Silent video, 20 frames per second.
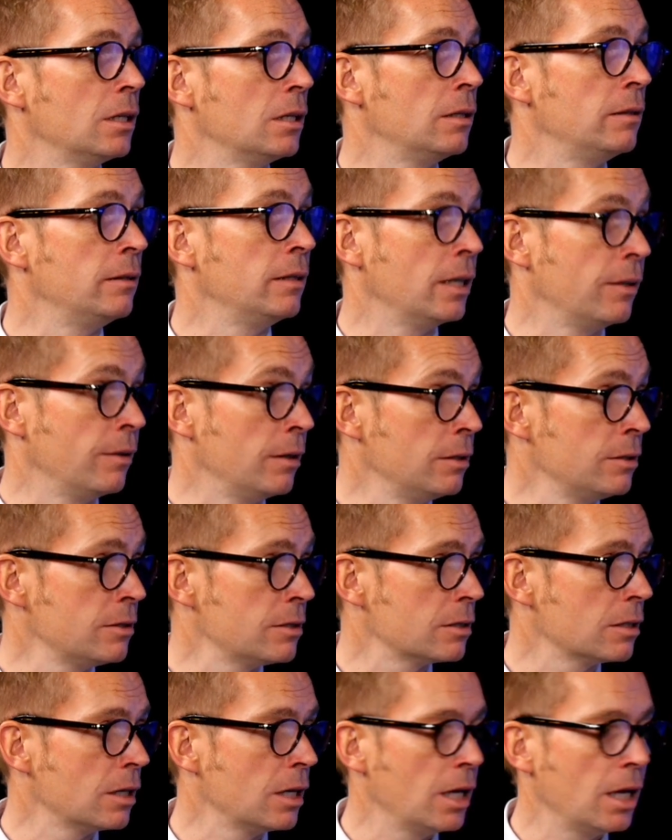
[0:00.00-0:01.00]

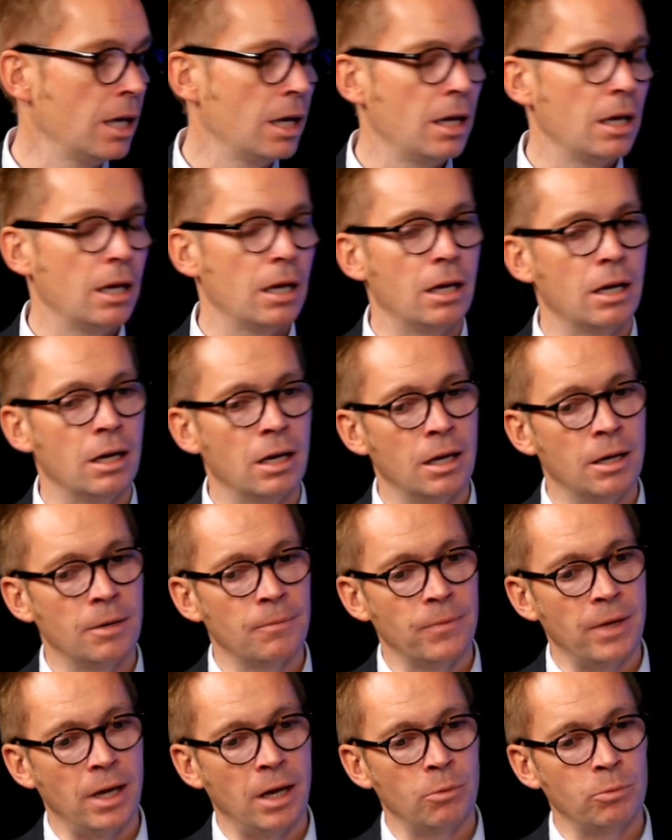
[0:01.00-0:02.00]
Netherlands.
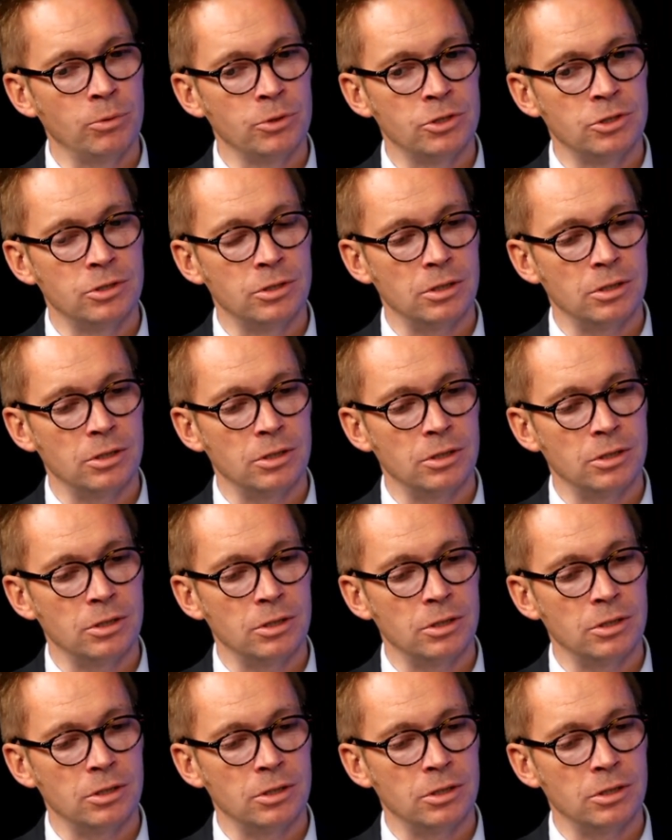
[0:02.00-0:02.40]
I would